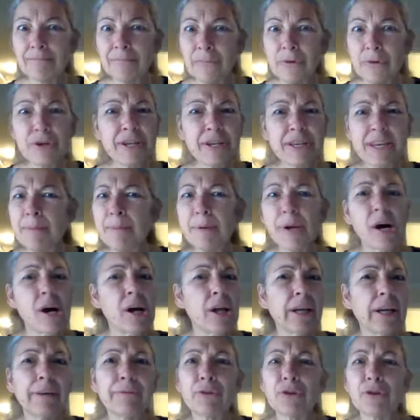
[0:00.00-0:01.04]
You can keep it
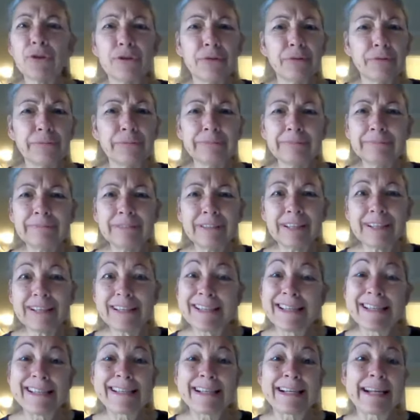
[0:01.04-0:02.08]
all afternoon. Because
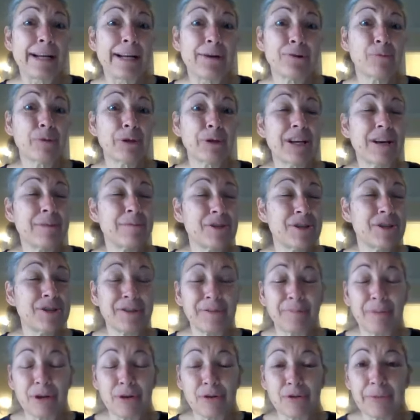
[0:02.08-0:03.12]
he said, I don't know what time she's
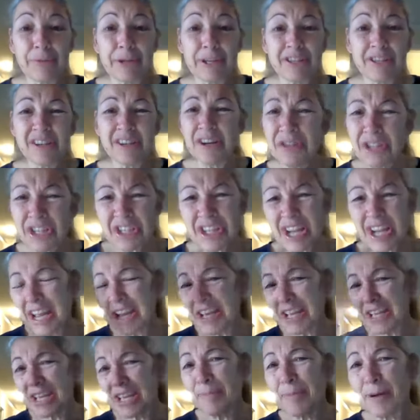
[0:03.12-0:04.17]
going to be home. They said, no, just take
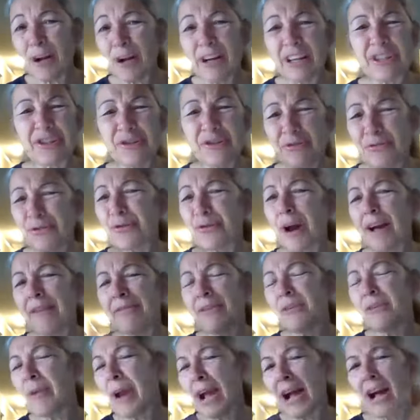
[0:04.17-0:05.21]
it. Keep it all afternoon. Drive
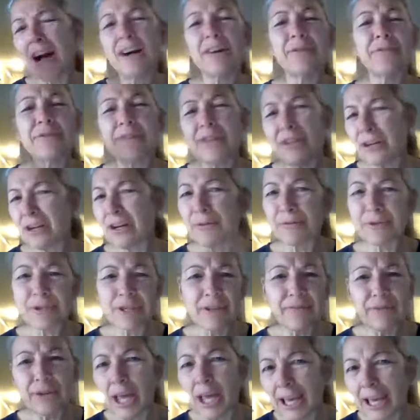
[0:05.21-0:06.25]
it around, you know, see
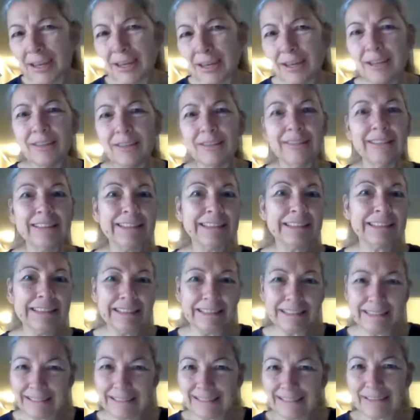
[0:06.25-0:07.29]
if you like it.
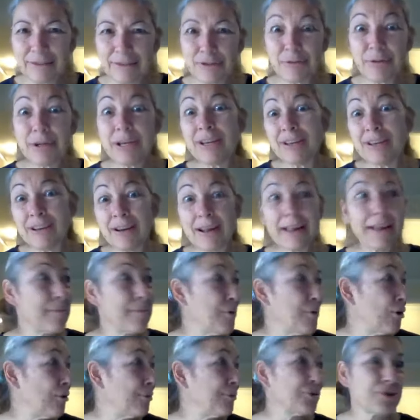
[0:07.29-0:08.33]
So he did. I come
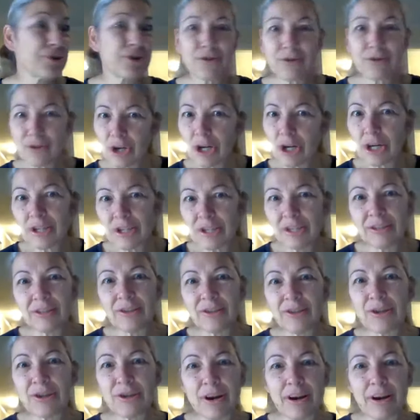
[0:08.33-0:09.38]
home. There's a truck sitting
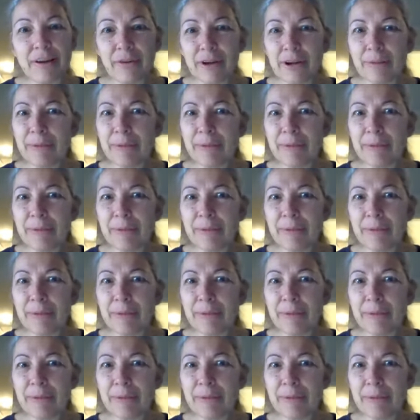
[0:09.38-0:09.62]
in the driveway.